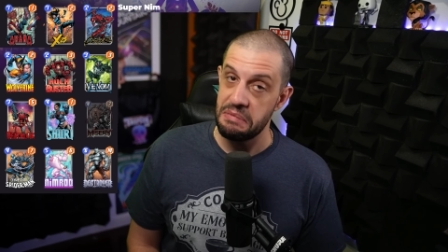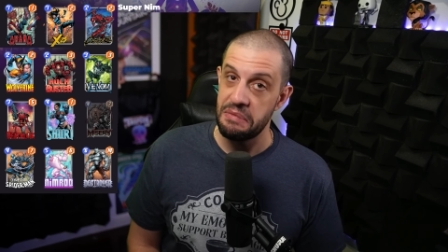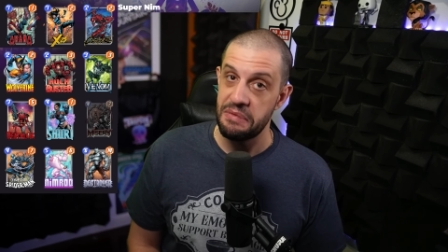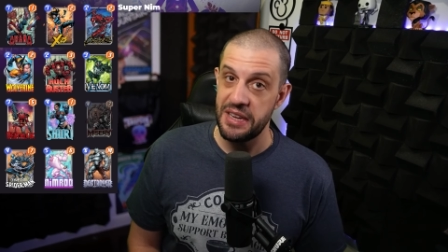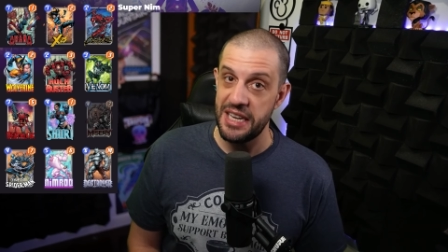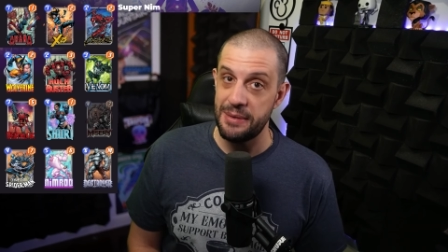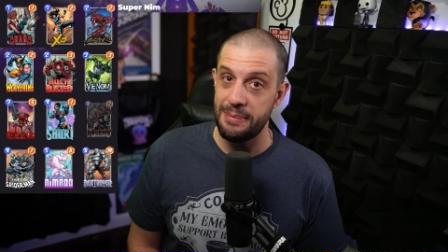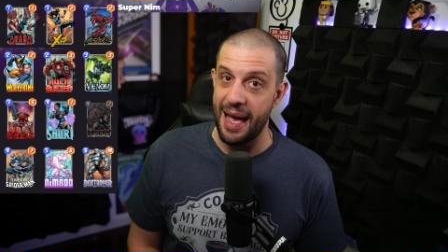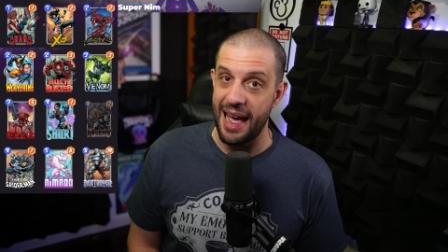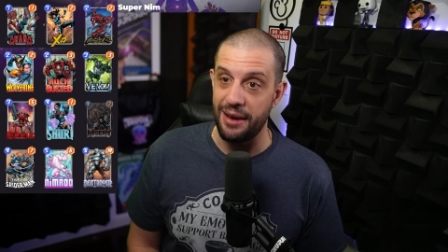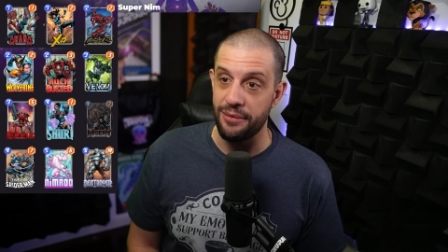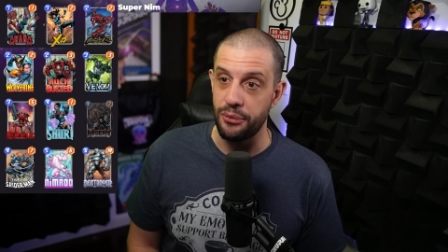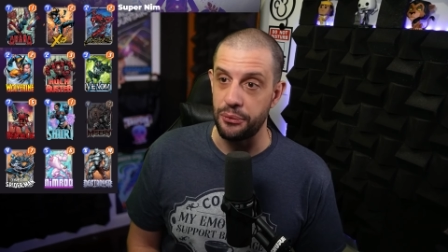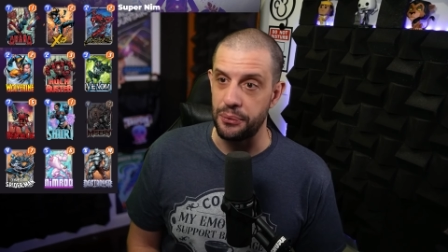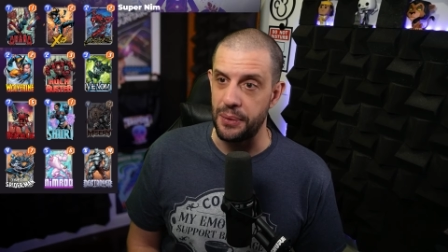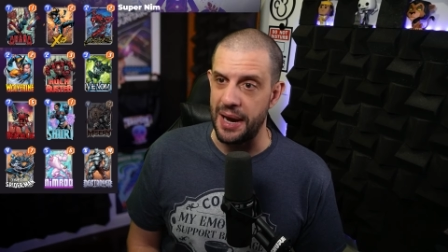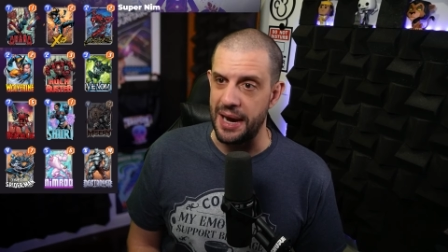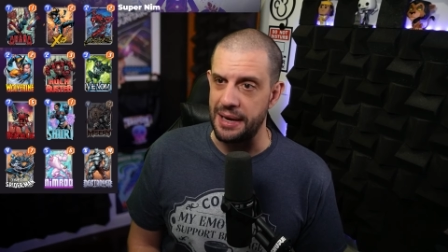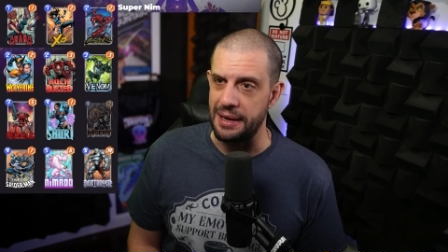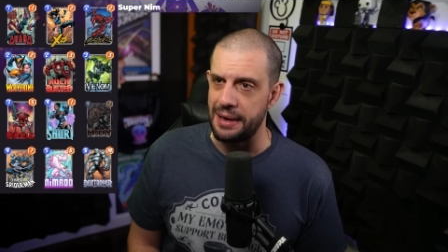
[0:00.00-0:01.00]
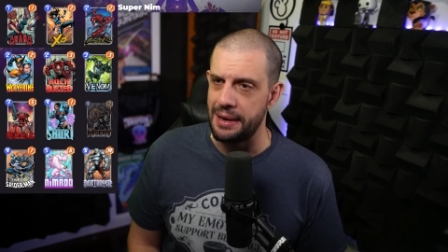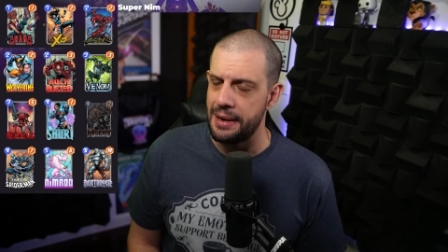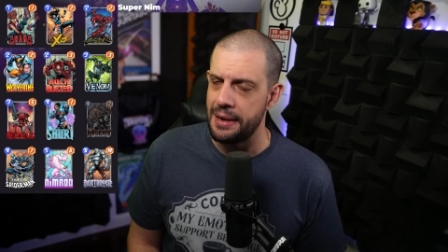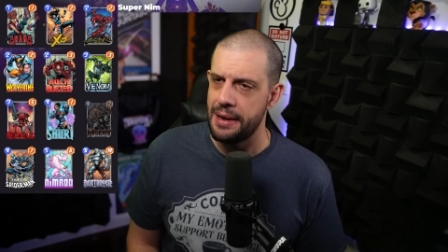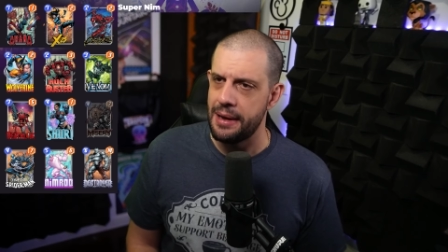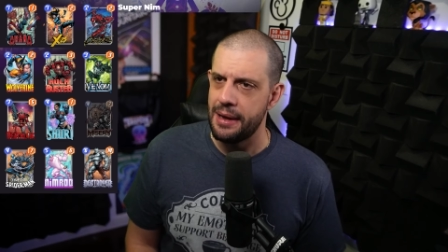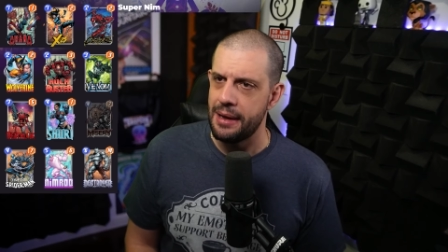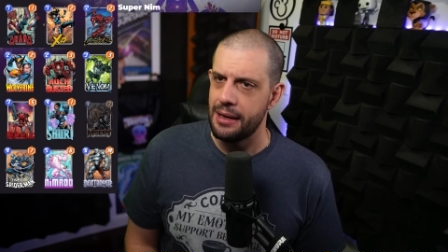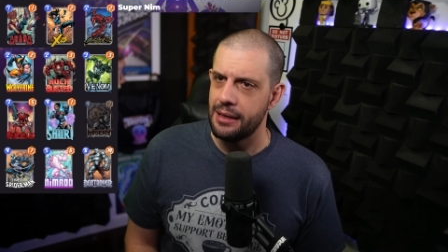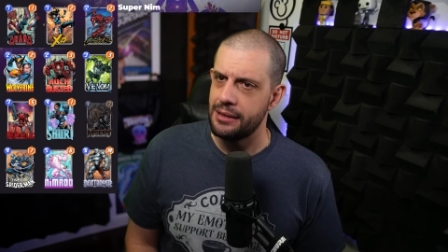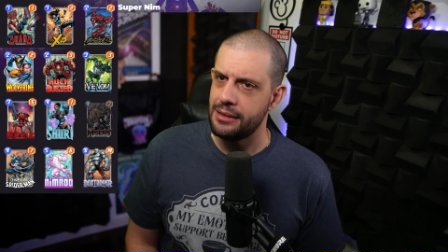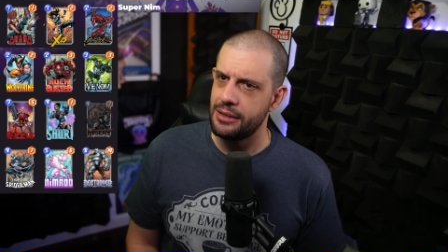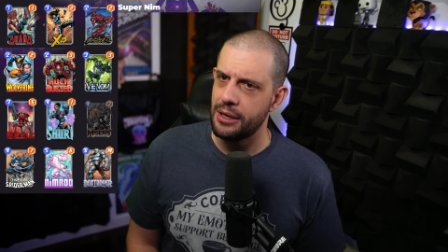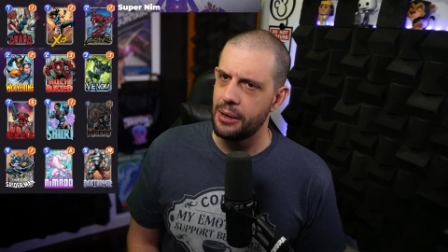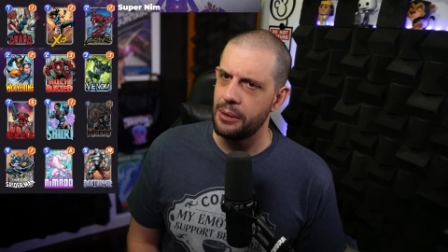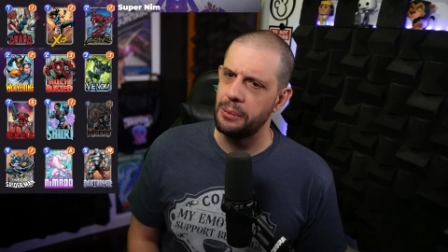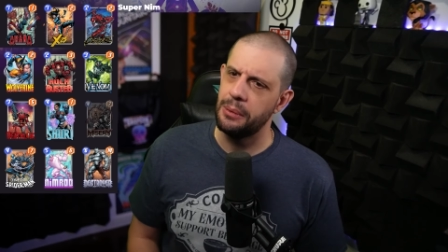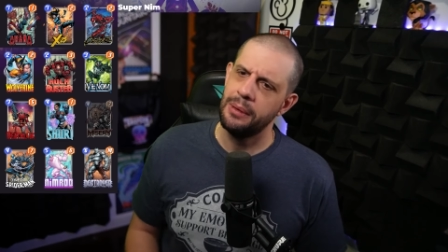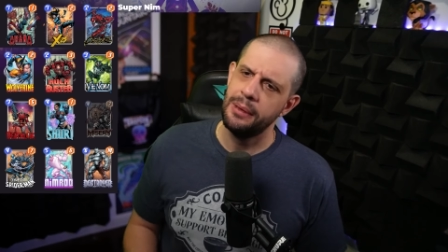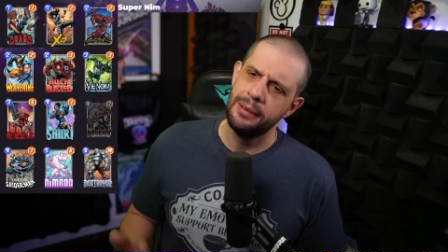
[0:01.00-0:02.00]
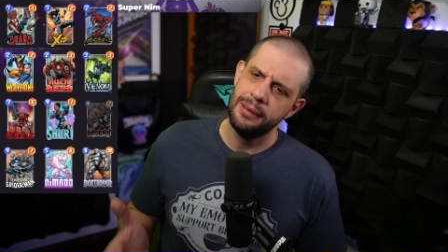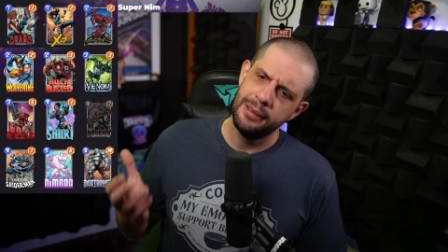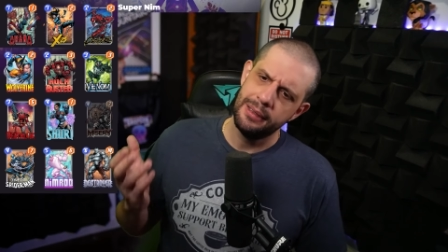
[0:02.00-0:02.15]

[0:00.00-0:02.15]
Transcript: Feedback for rain. So